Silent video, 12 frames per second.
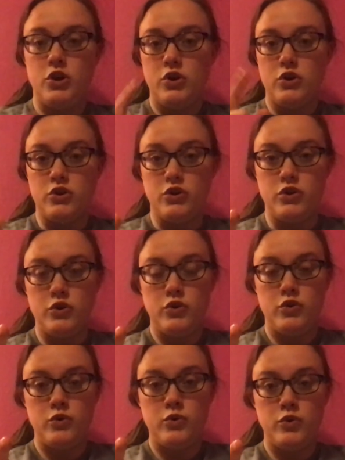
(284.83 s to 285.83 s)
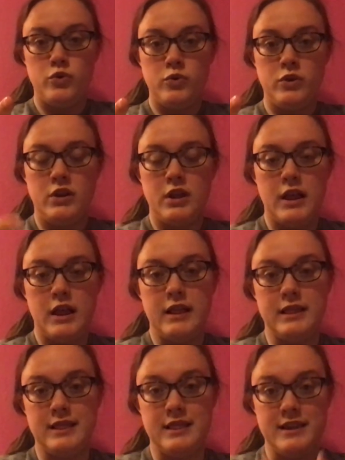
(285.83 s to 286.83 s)
you
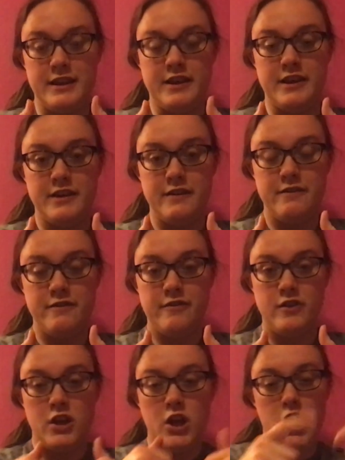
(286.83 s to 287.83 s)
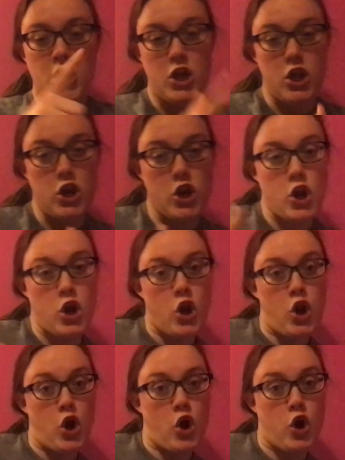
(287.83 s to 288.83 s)
live in
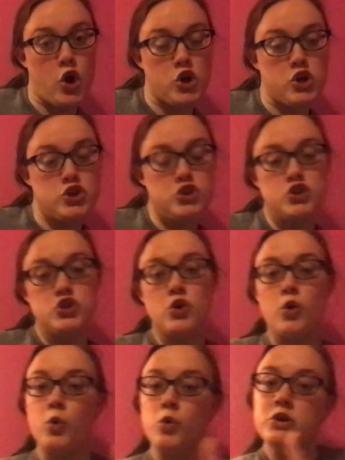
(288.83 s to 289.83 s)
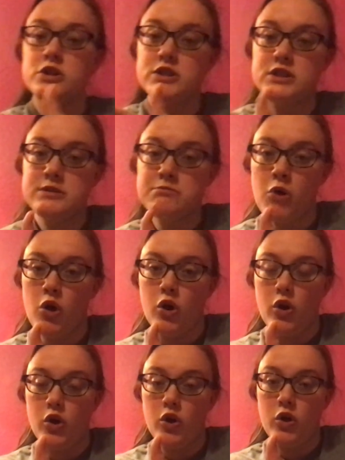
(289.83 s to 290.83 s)
large or
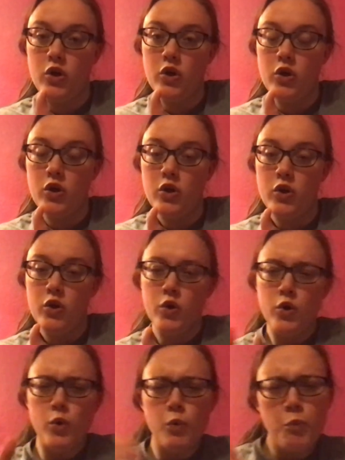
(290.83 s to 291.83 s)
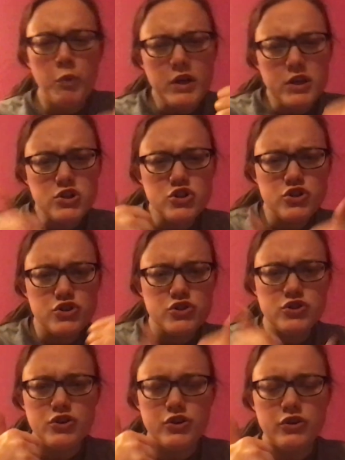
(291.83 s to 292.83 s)
small,
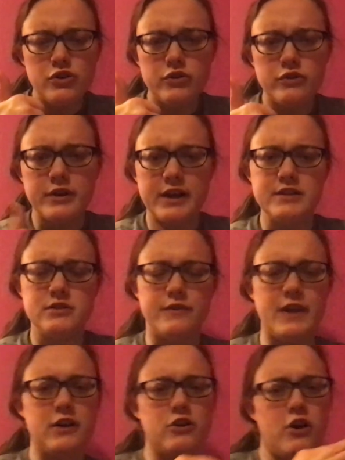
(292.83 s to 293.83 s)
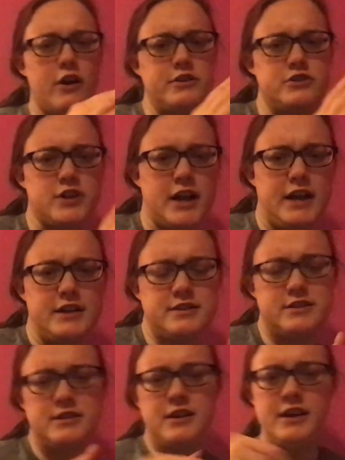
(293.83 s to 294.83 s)
which. Okay, so that
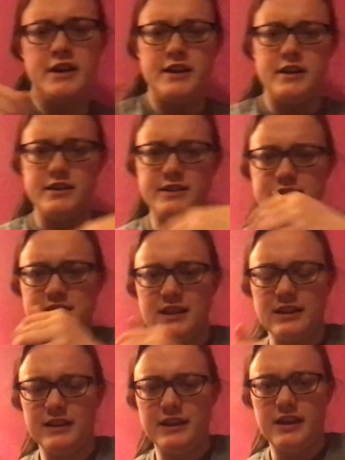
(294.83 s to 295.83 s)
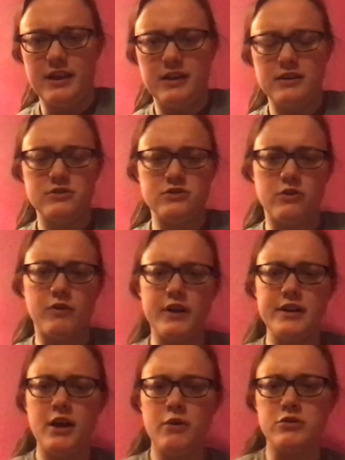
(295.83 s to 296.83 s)
contrast is the lean. So right
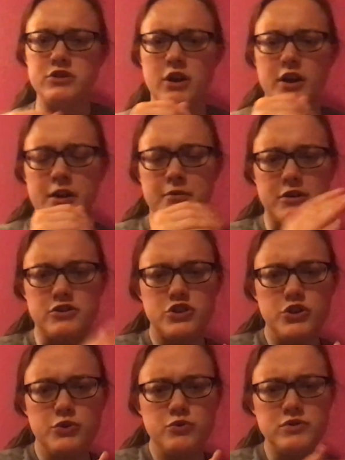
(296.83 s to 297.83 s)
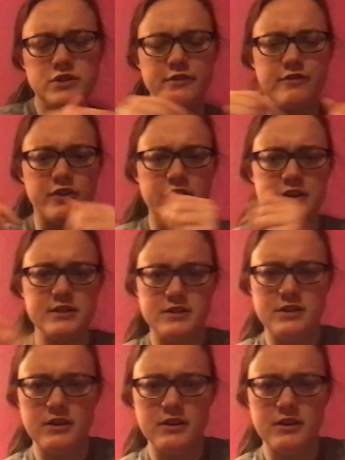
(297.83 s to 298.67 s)
now we're talking about two different